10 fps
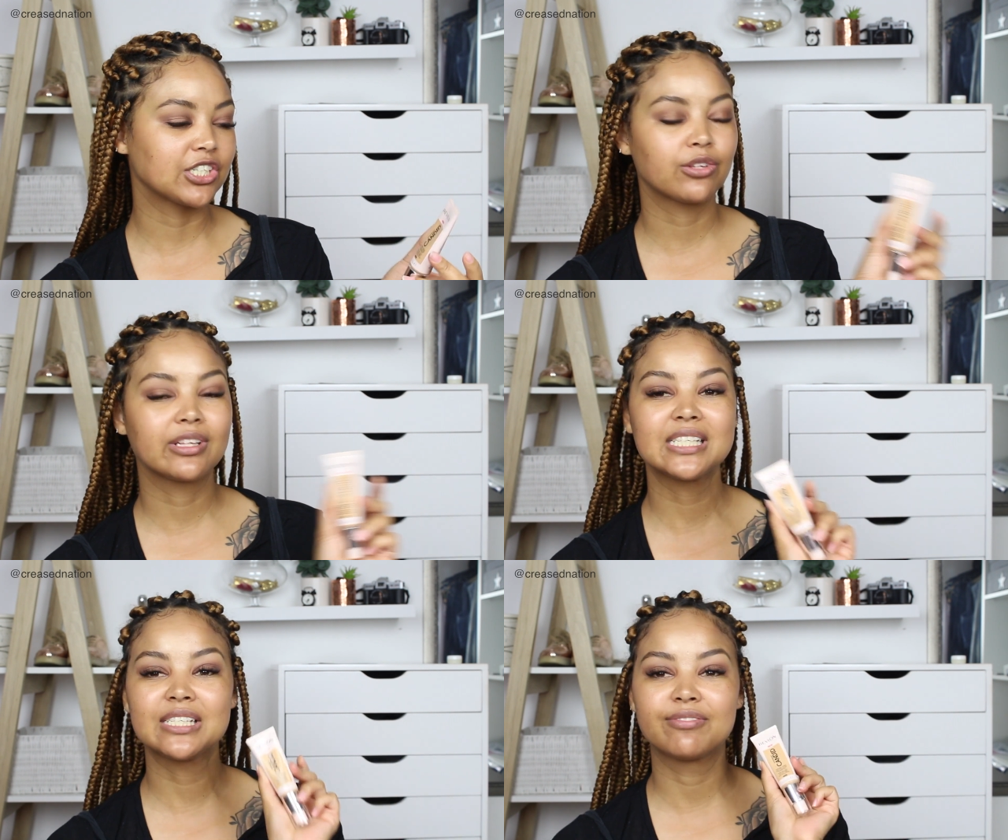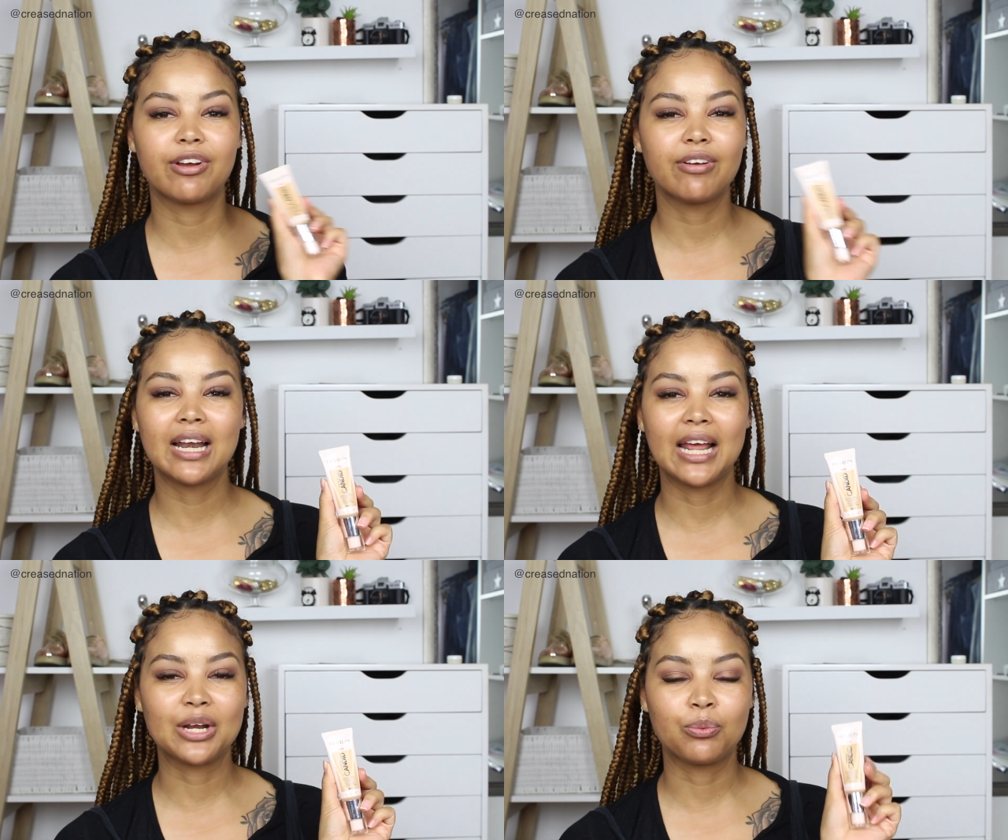So this is very
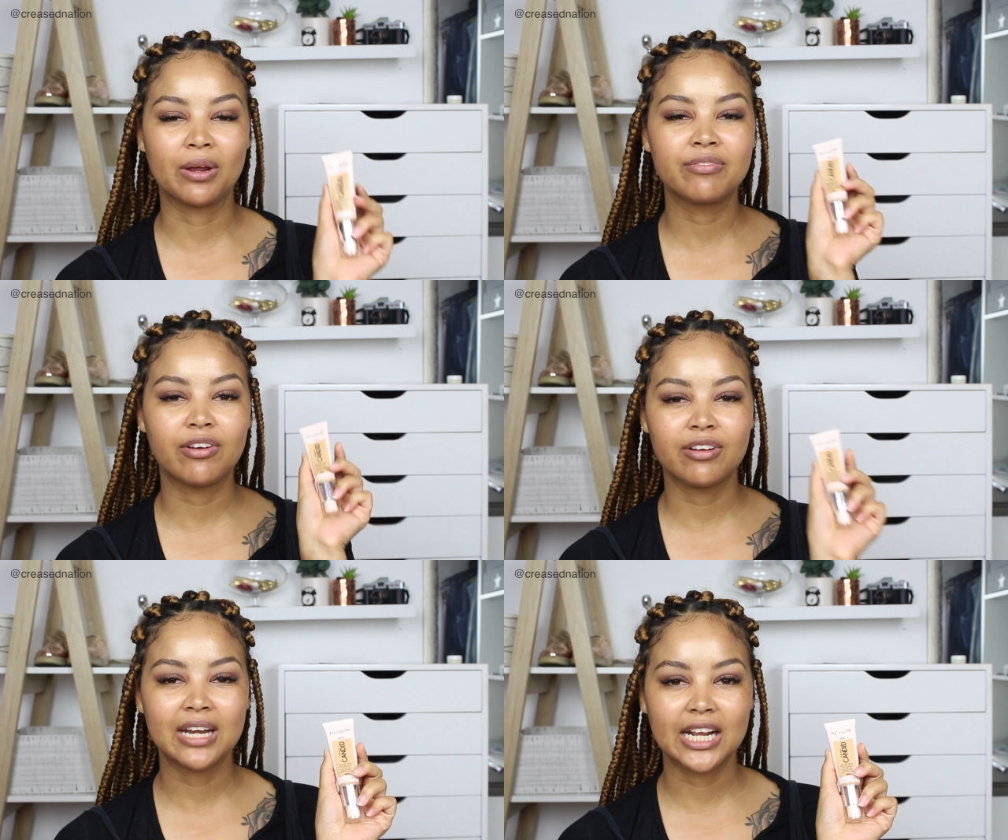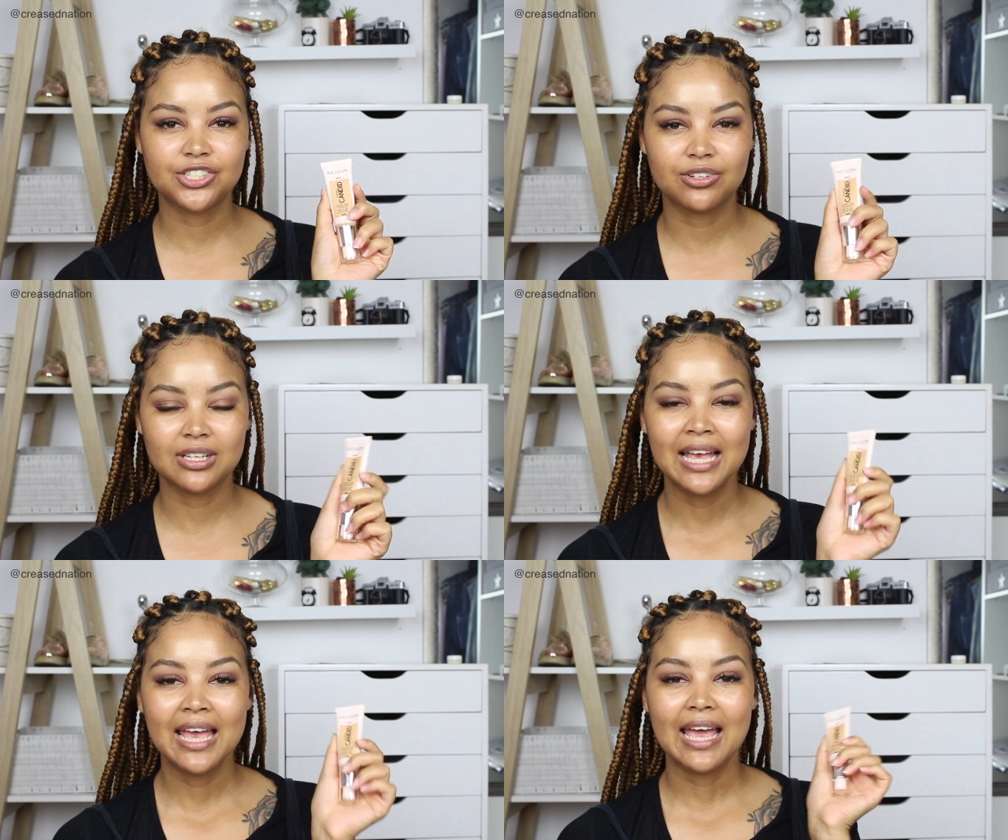lightweight, very natural,